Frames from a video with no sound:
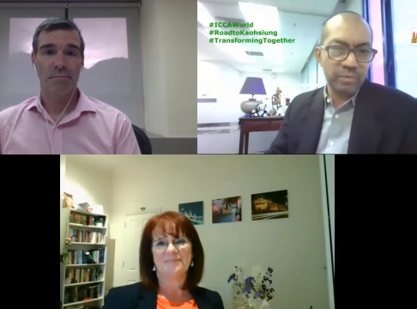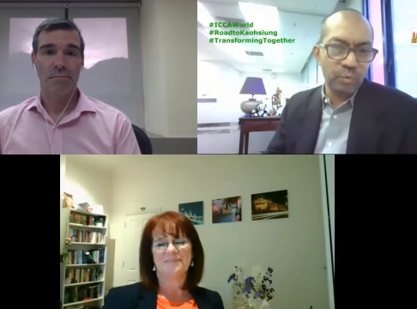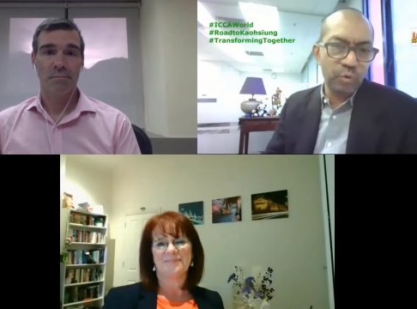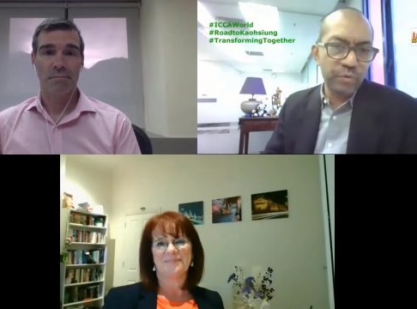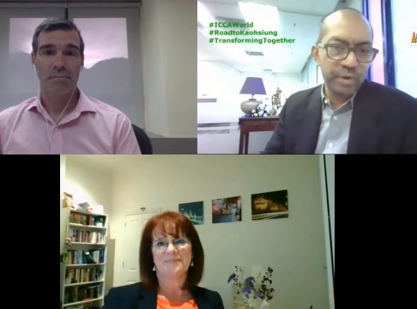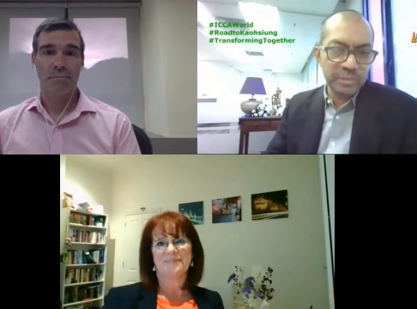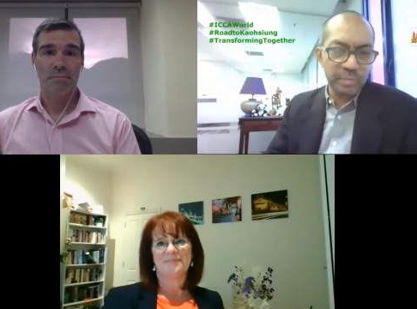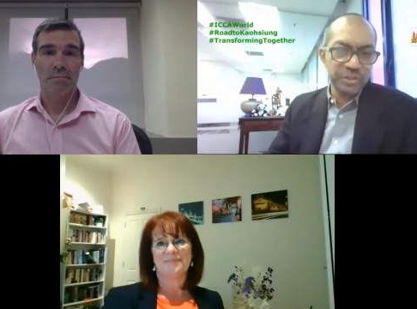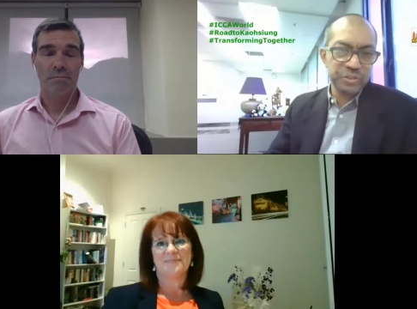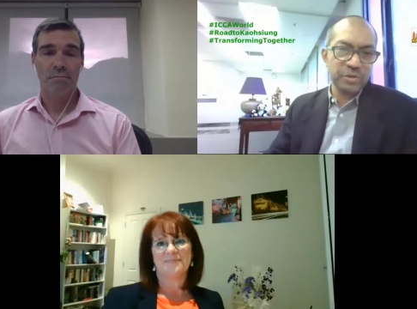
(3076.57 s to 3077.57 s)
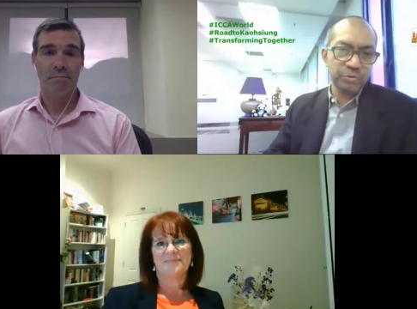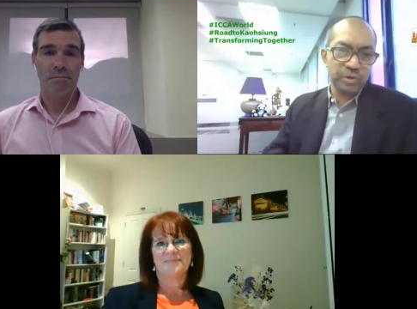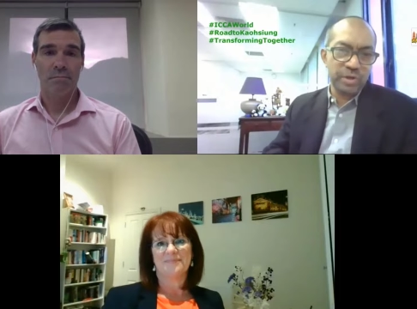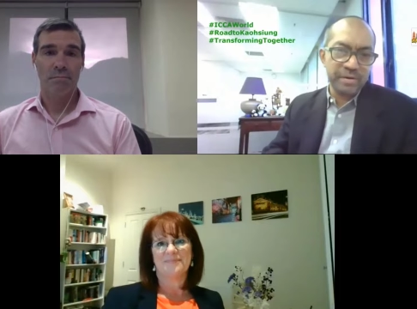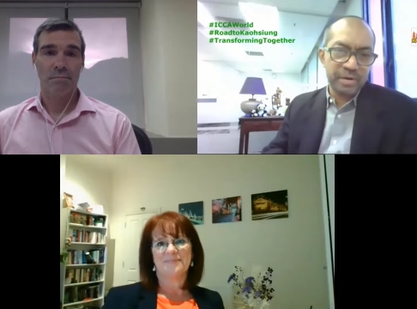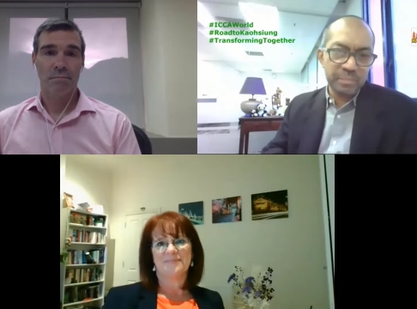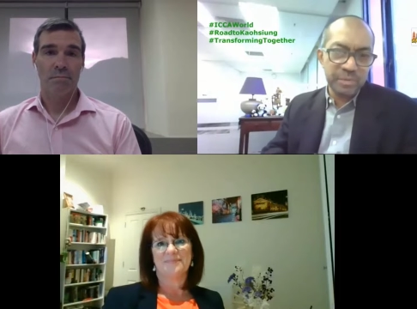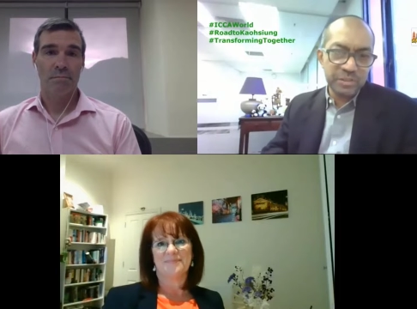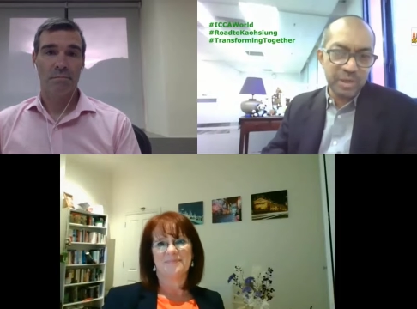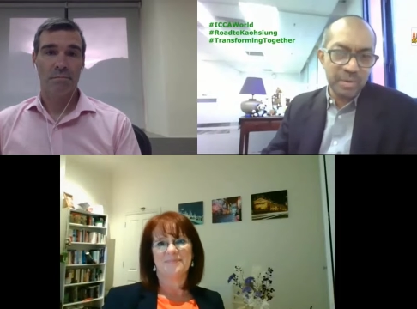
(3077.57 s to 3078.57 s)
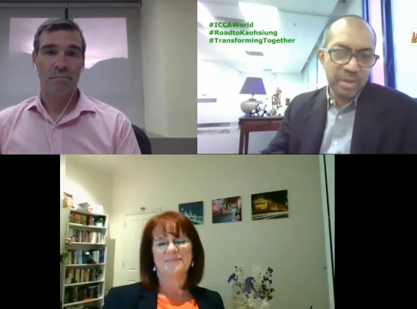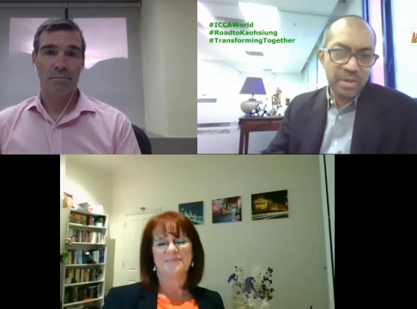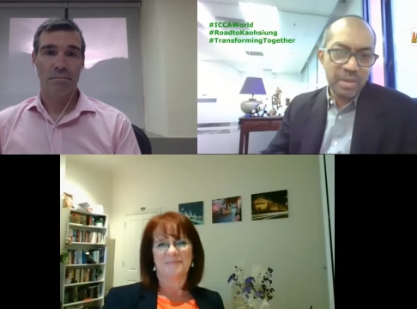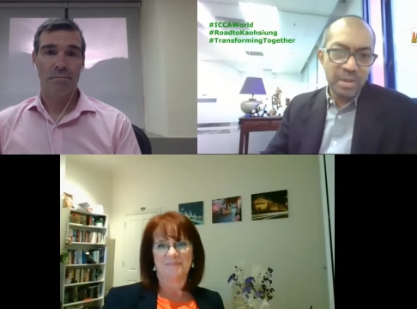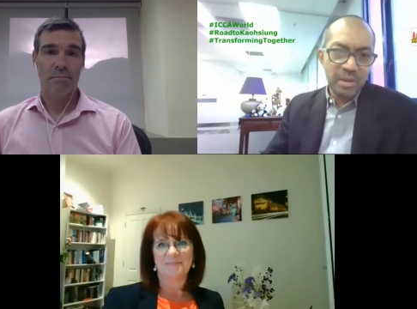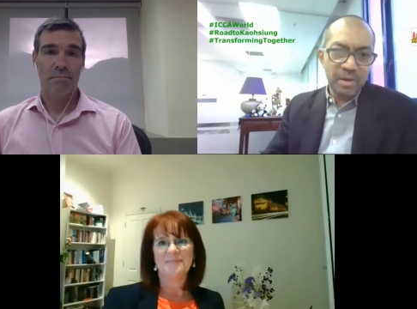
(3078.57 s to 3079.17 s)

Speaker 1: UFI has mentioned, also Karen, PCMA. I